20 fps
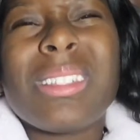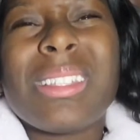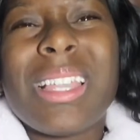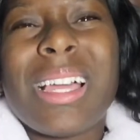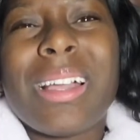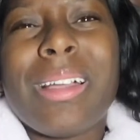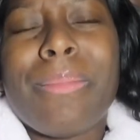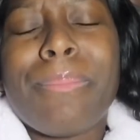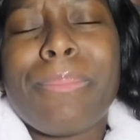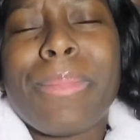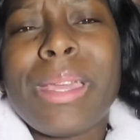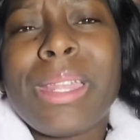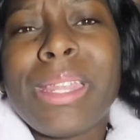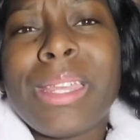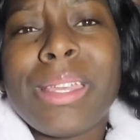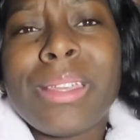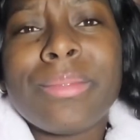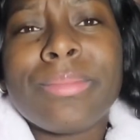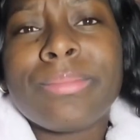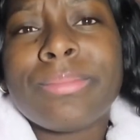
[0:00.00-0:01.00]
to say like a
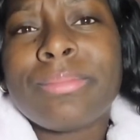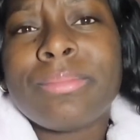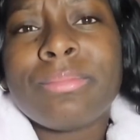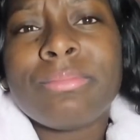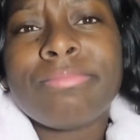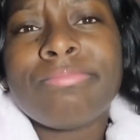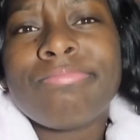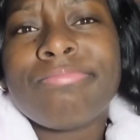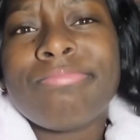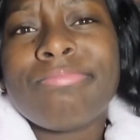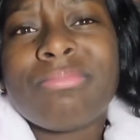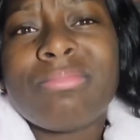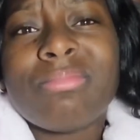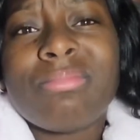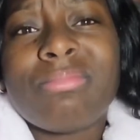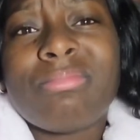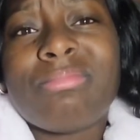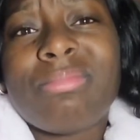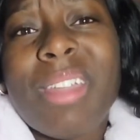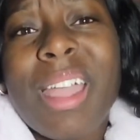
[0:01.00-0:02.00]
minute,
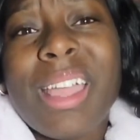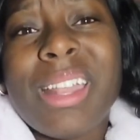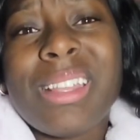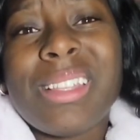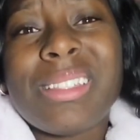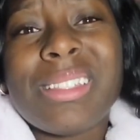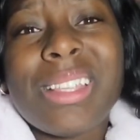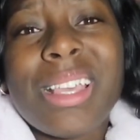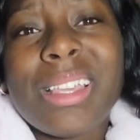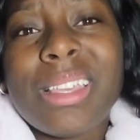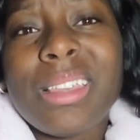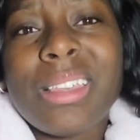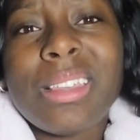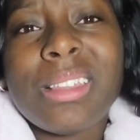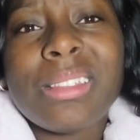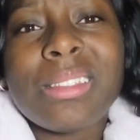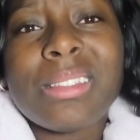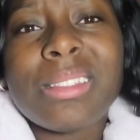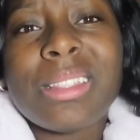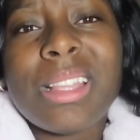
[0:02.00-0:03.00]
90
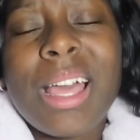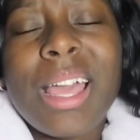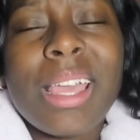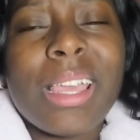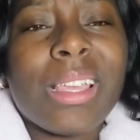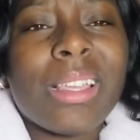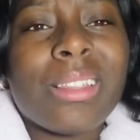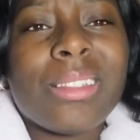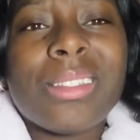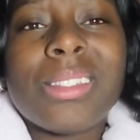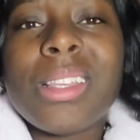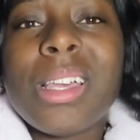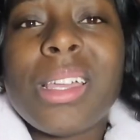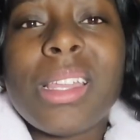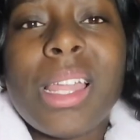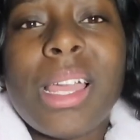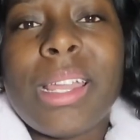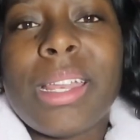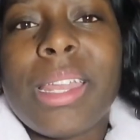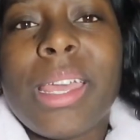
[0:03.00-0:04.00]
seconds, like
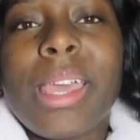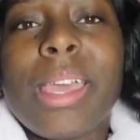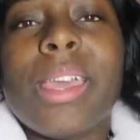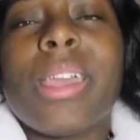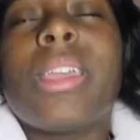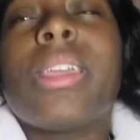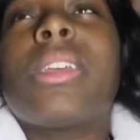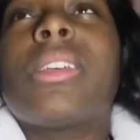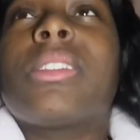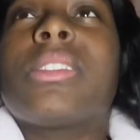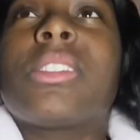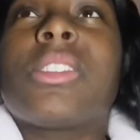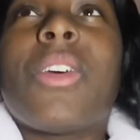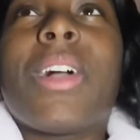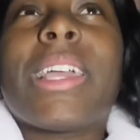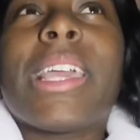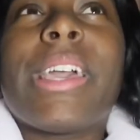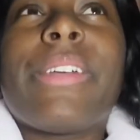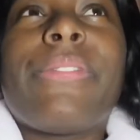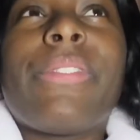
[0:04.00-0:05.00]
something like that. So
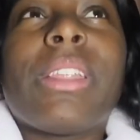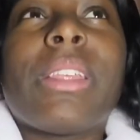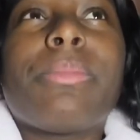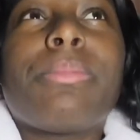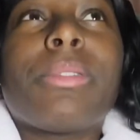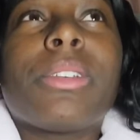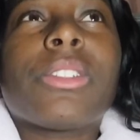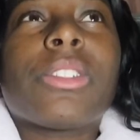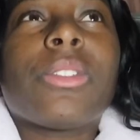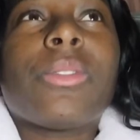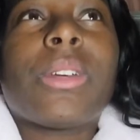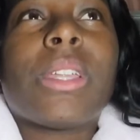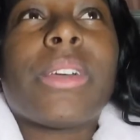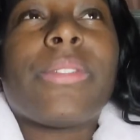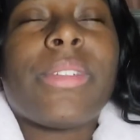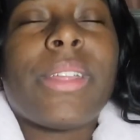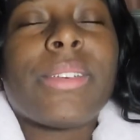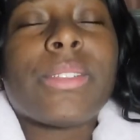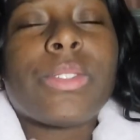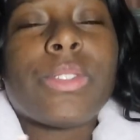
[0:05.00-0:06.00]
I kept feeling pressure or
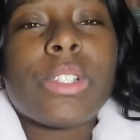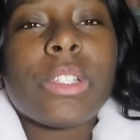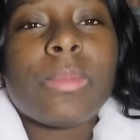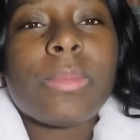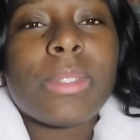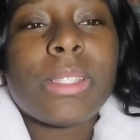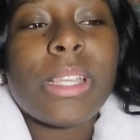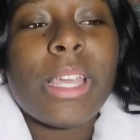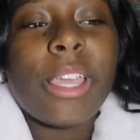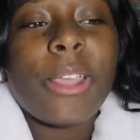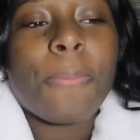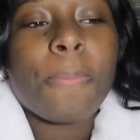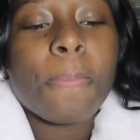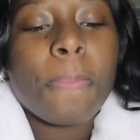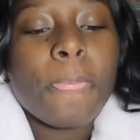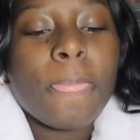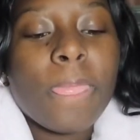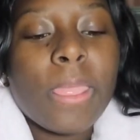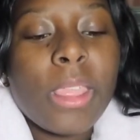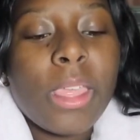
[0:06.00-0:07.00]
whatever. That was Christmas Day,
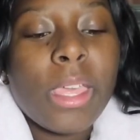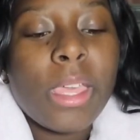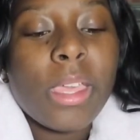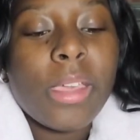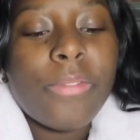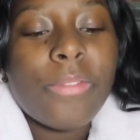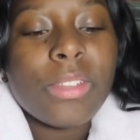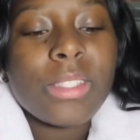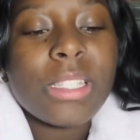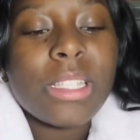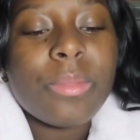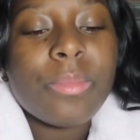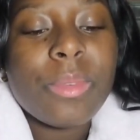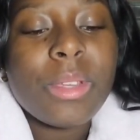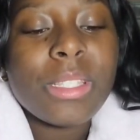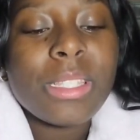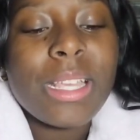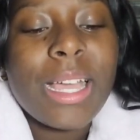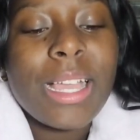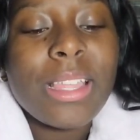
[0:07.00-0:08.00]
and for some
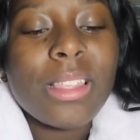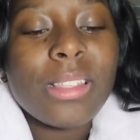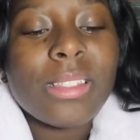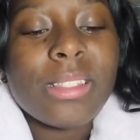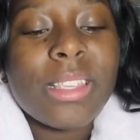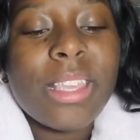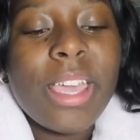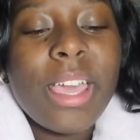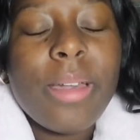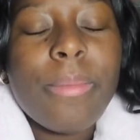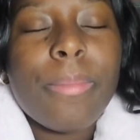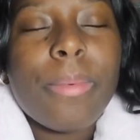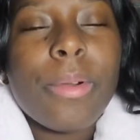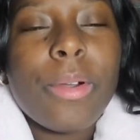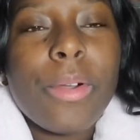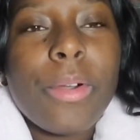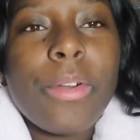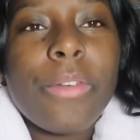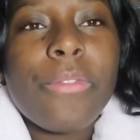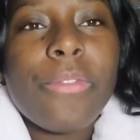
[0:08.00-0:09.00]
reason I just kept
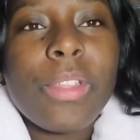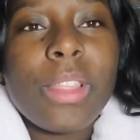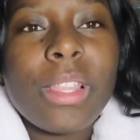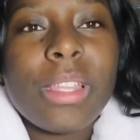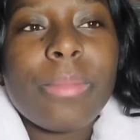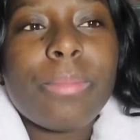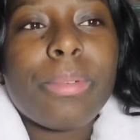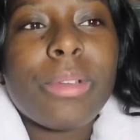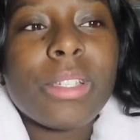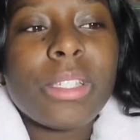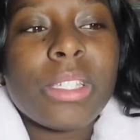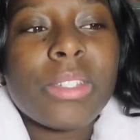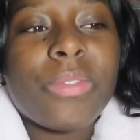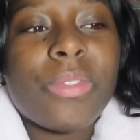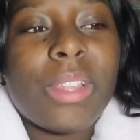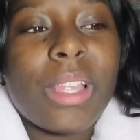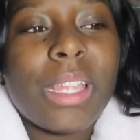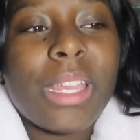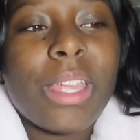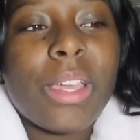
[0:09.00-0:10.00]
on feeling pressure
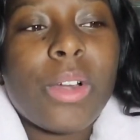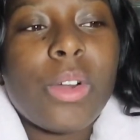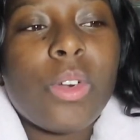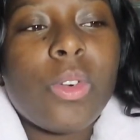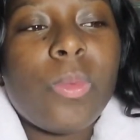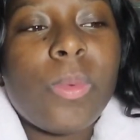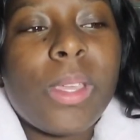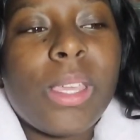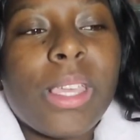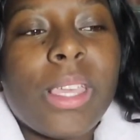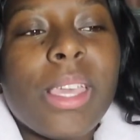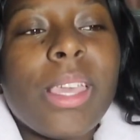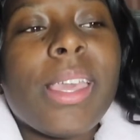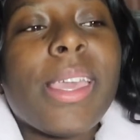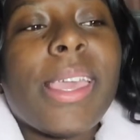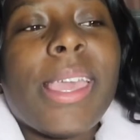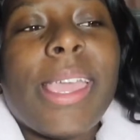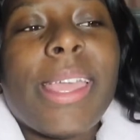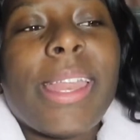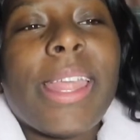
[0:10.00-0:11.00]
for like that whole week.
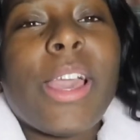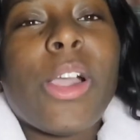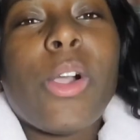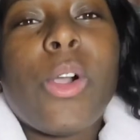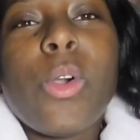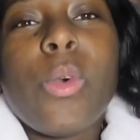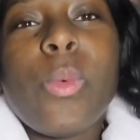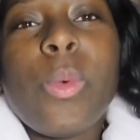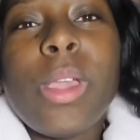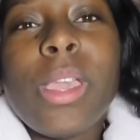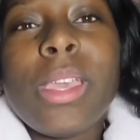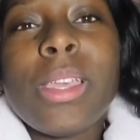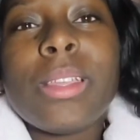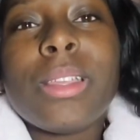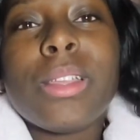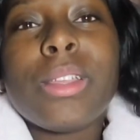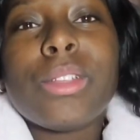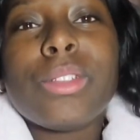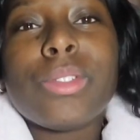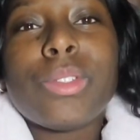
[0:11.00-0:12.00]
And that whole week,
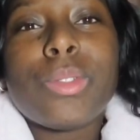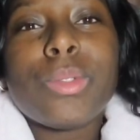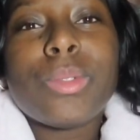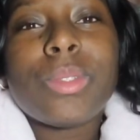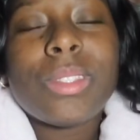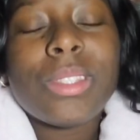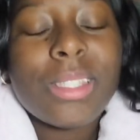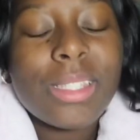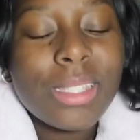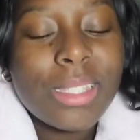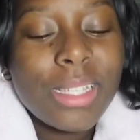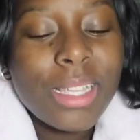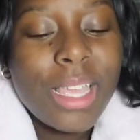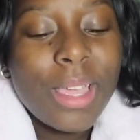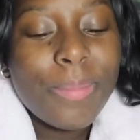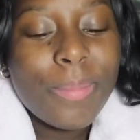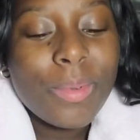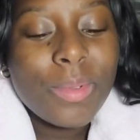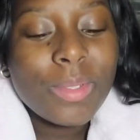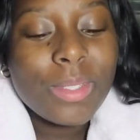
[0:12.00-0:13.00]
Deuce's sister
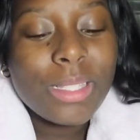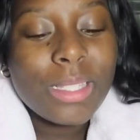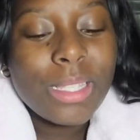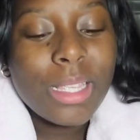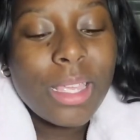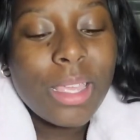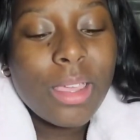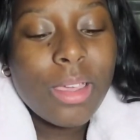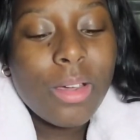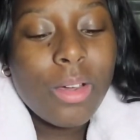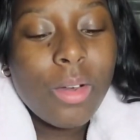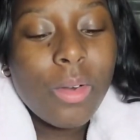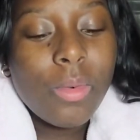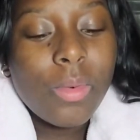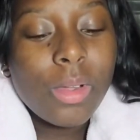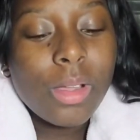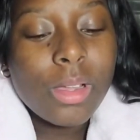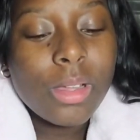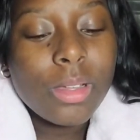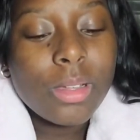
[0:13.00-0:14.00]
kept on saying,
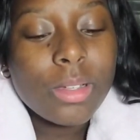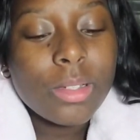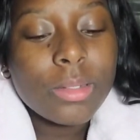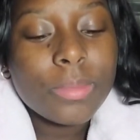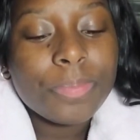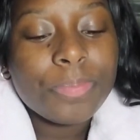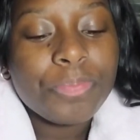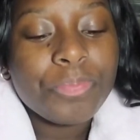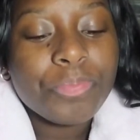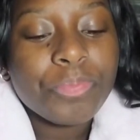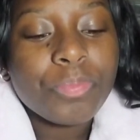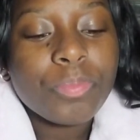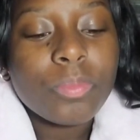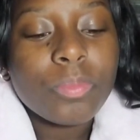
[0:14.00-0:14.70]
oh,